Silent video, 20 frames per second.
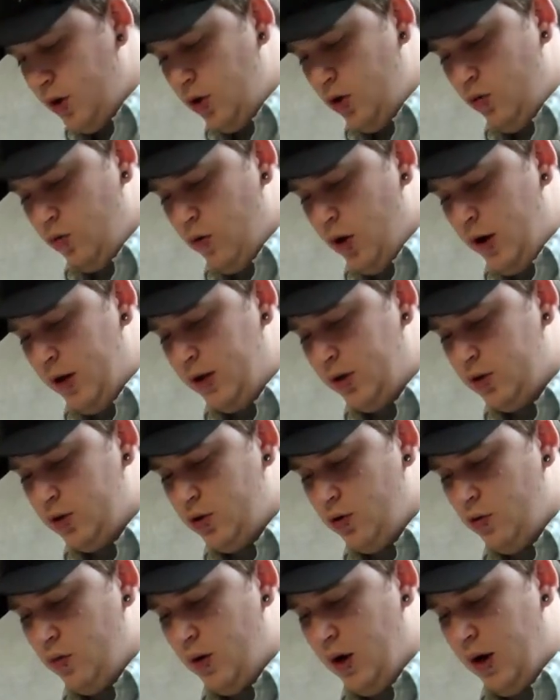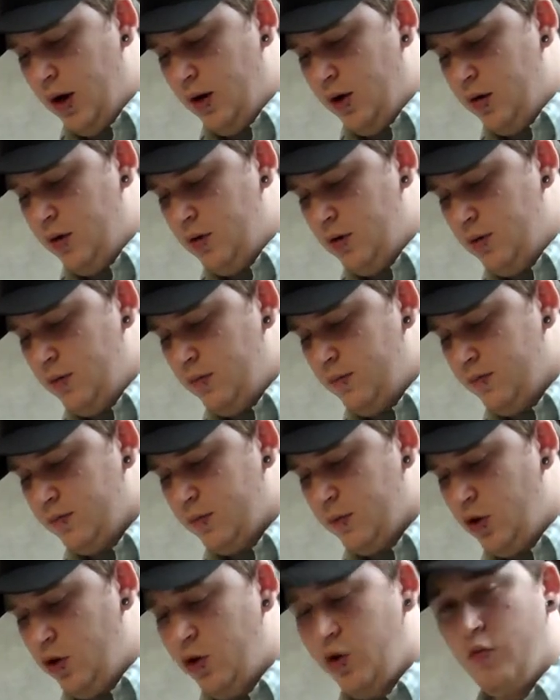you run into,
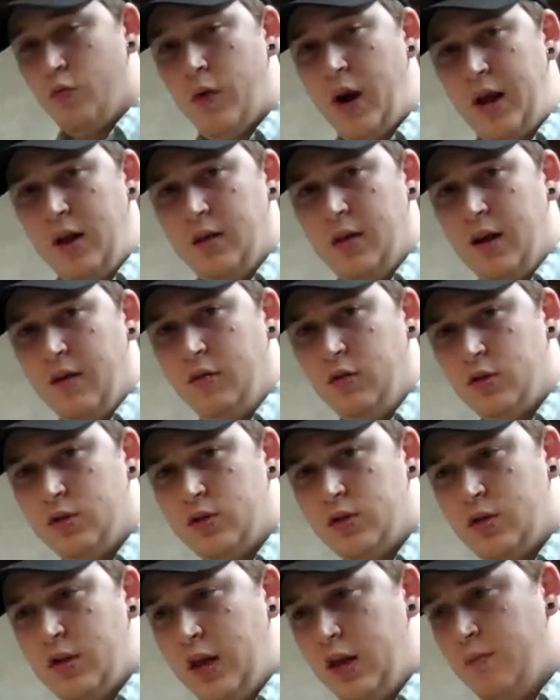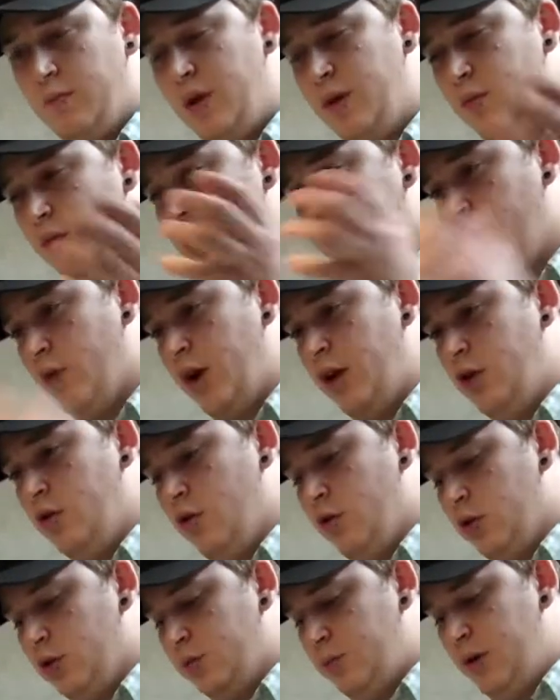you can rate levels. People can rate
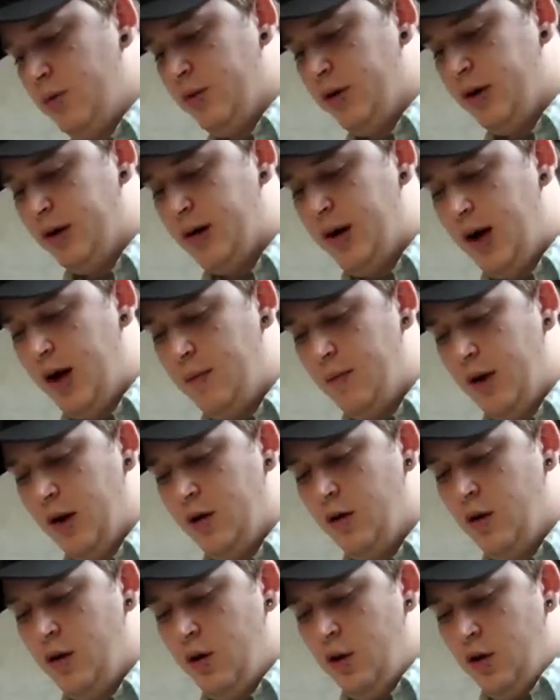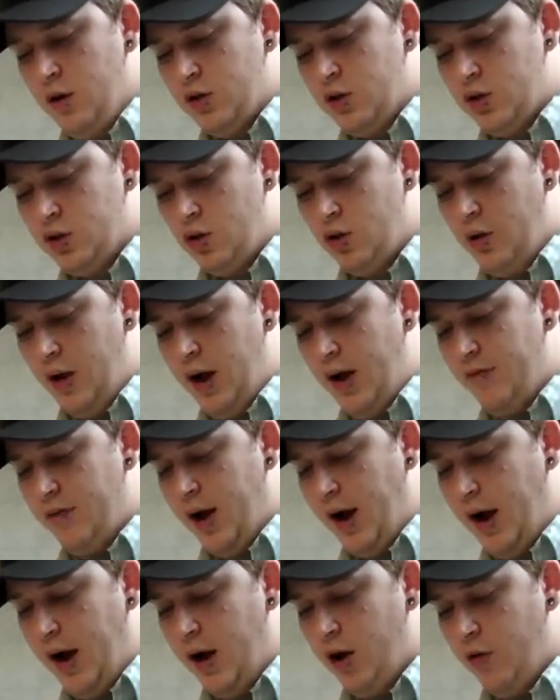yours, people can comment. So you'll have
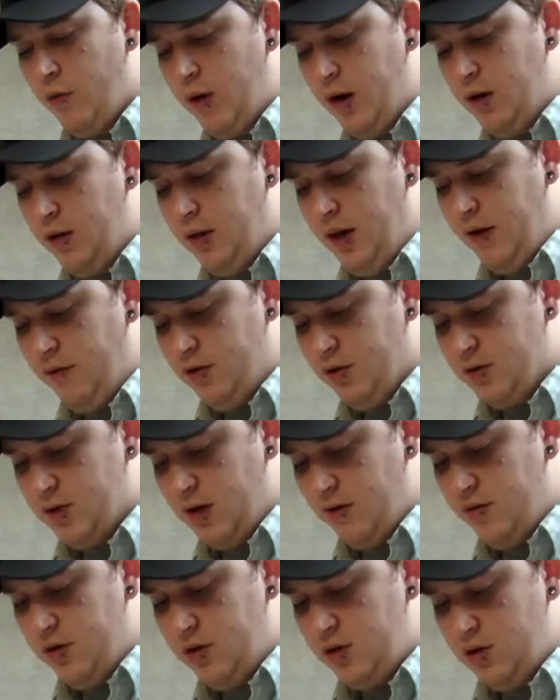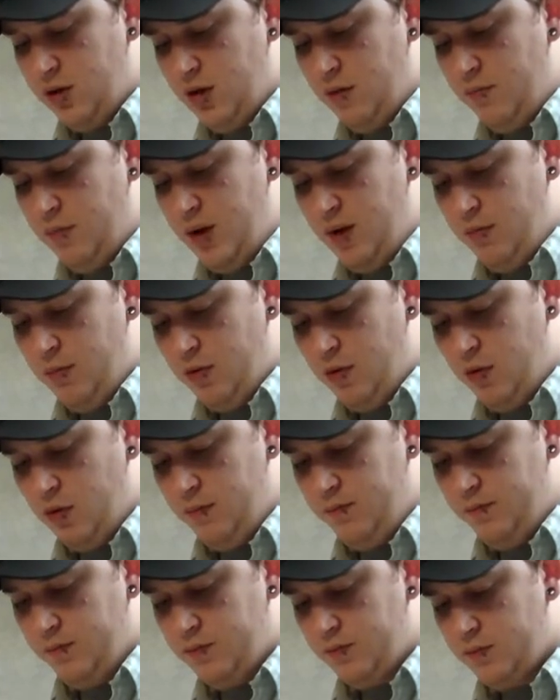the higher rated levels. Obviously
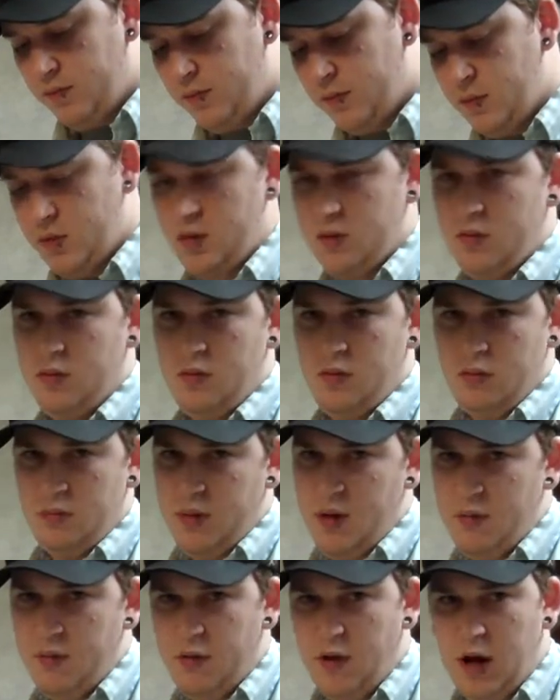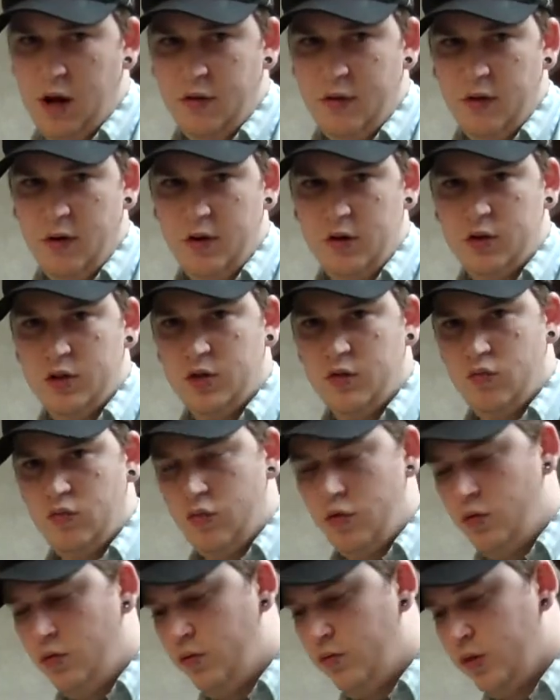people out there are
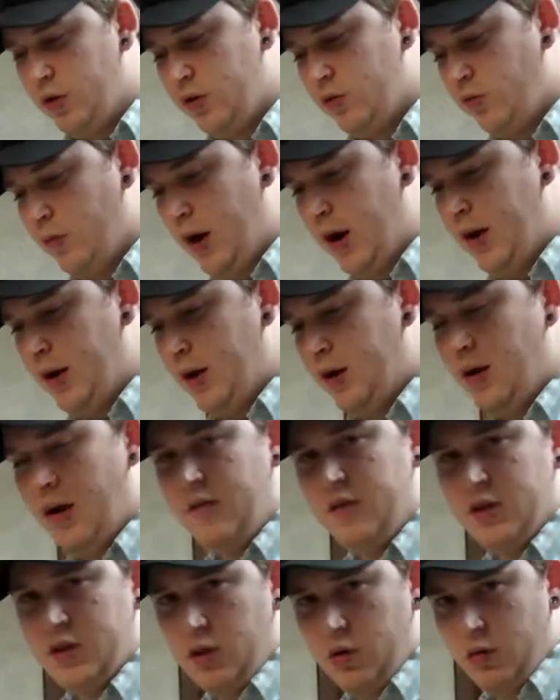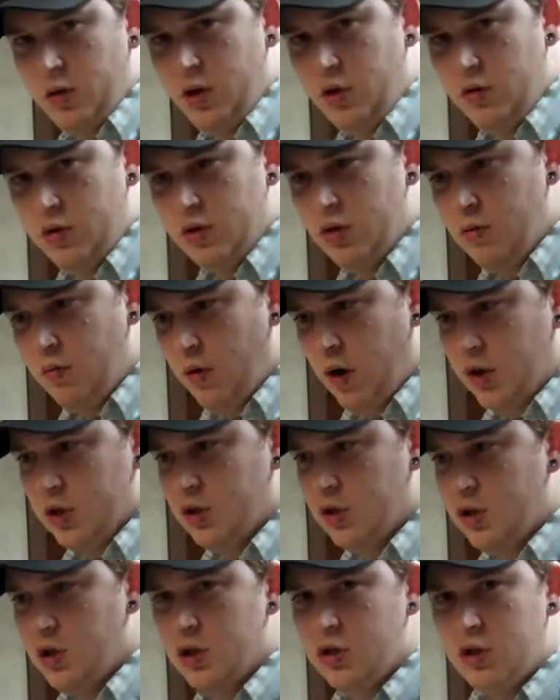just rude with rating. Obviously with YouTube,
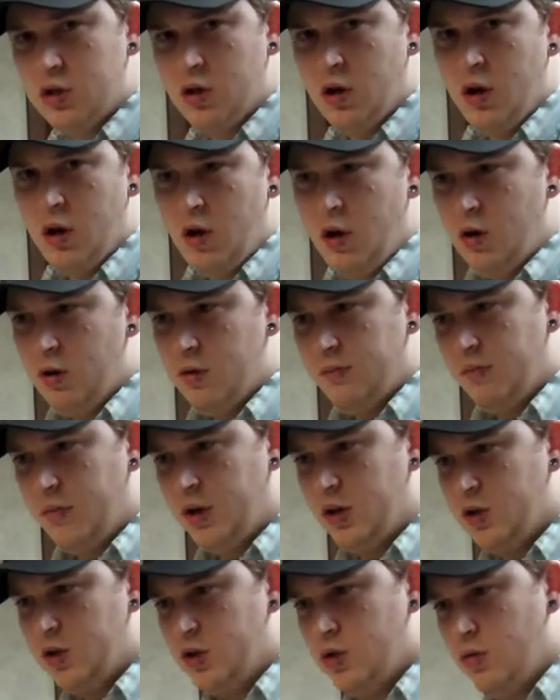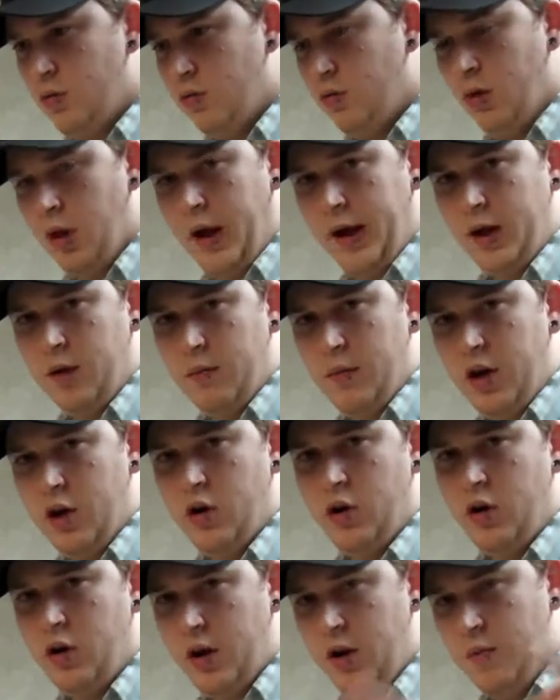watching this, because you don't like me,
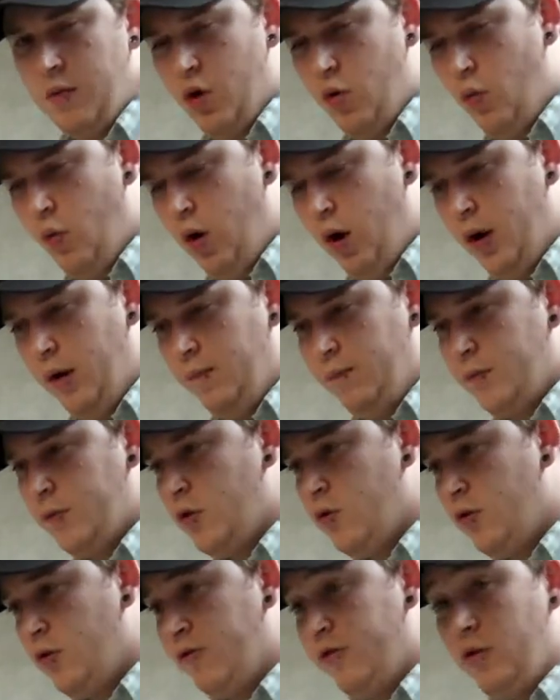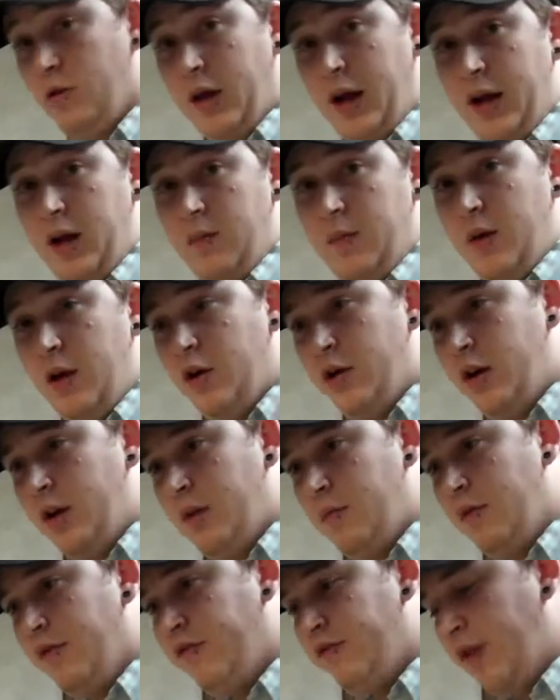you're going to give me a 1. Or if you like me, you're
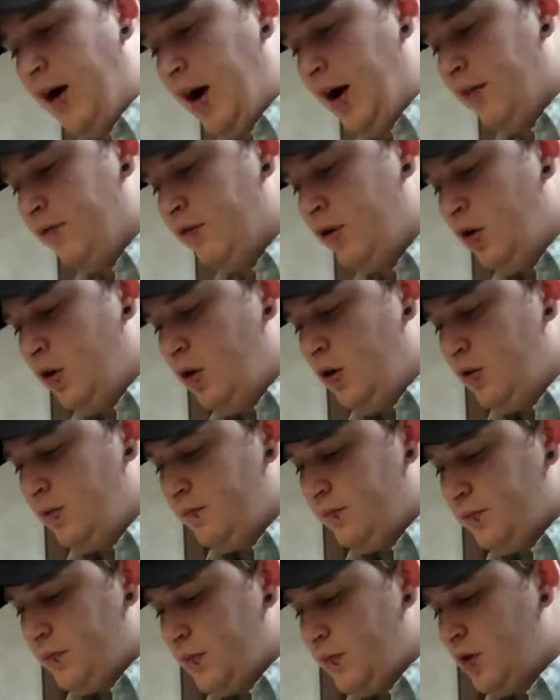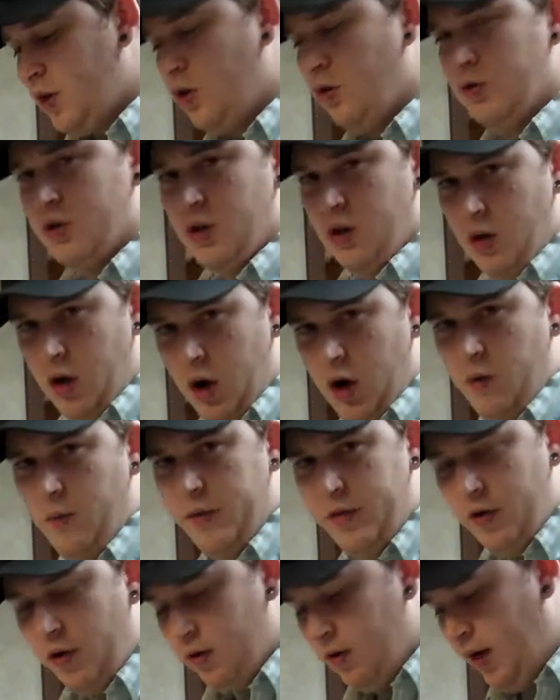going to give me a 5. It goes along
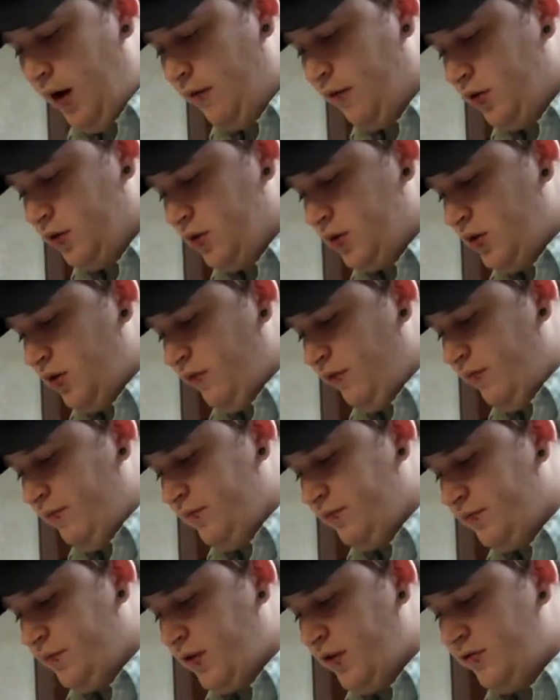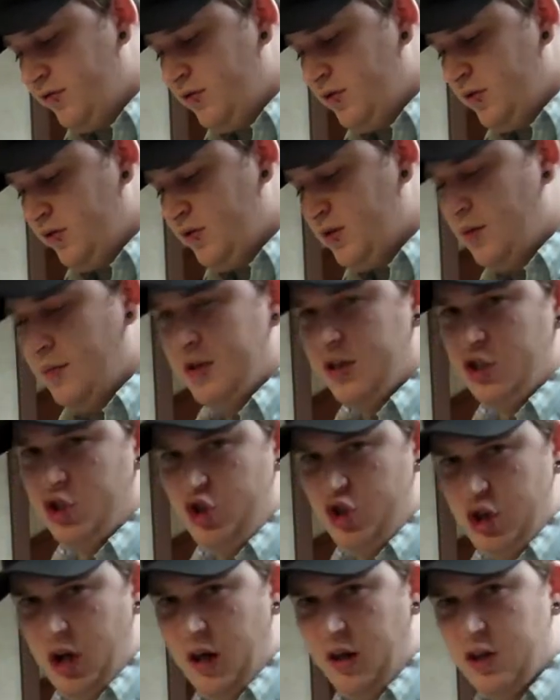with their levels. If somebody's
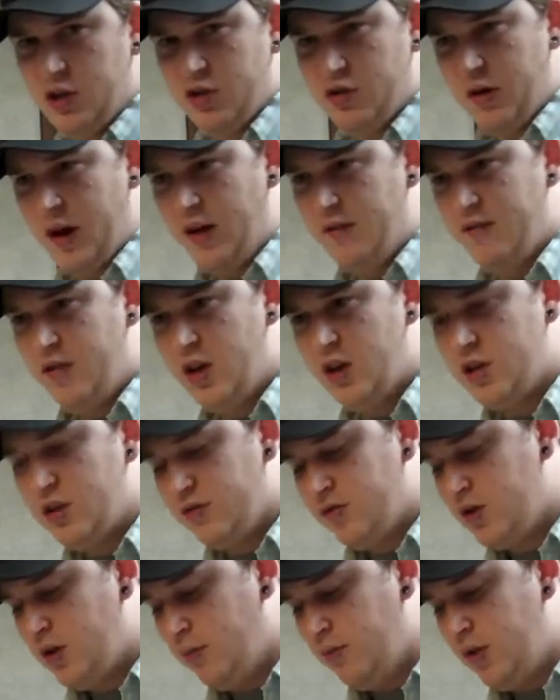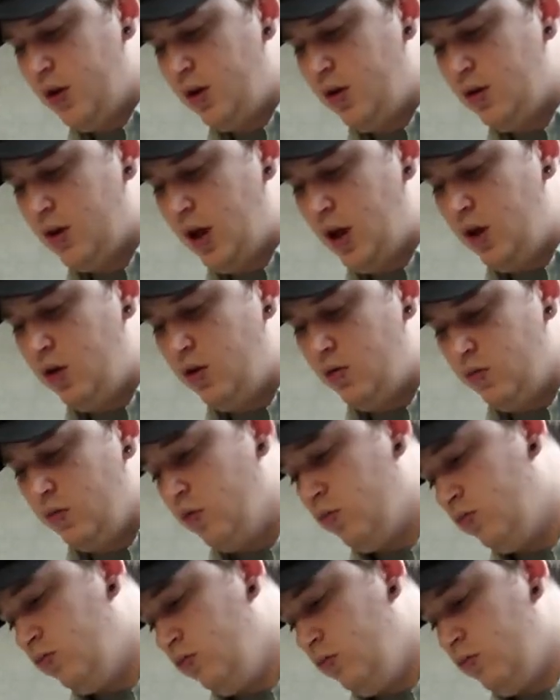jealous or envious of something, they
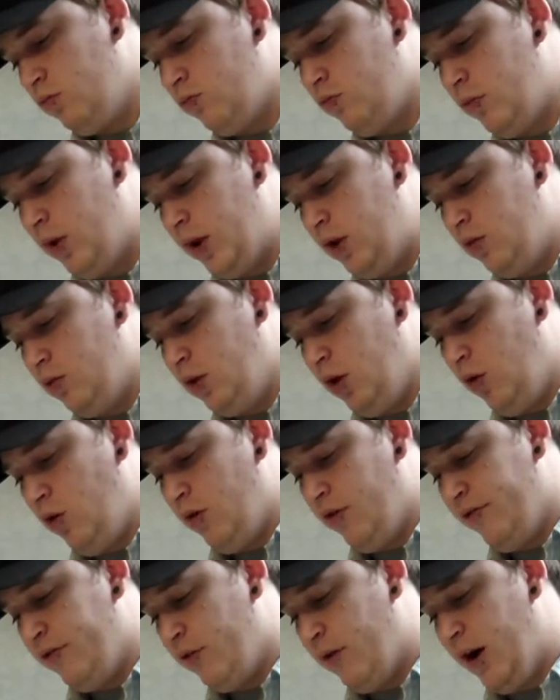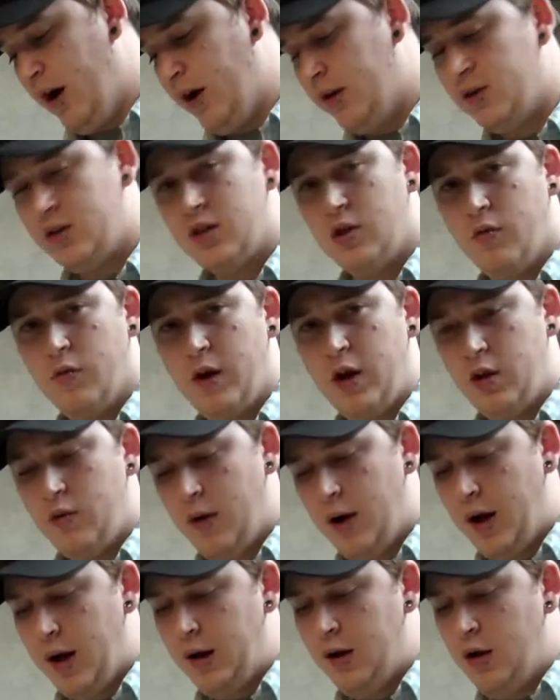will rate you lower. If they're honest, they'll rate you
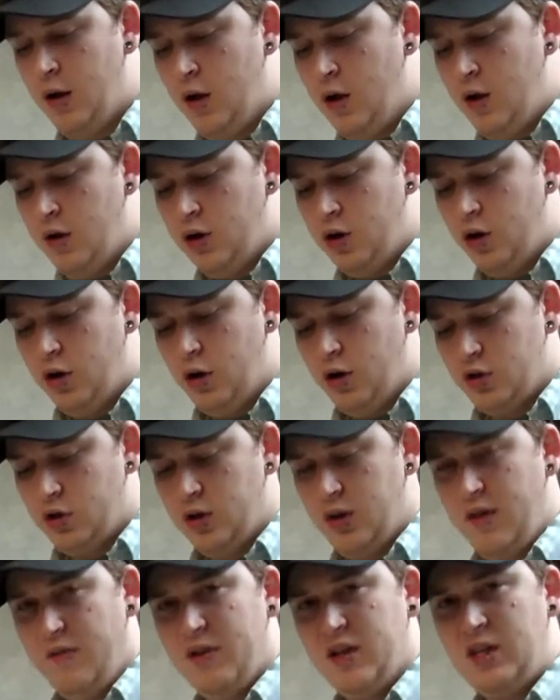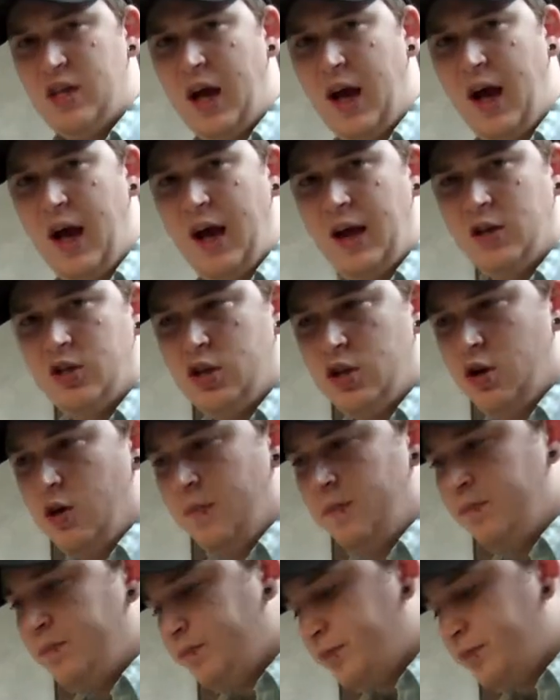high. You can also give it tags, you know.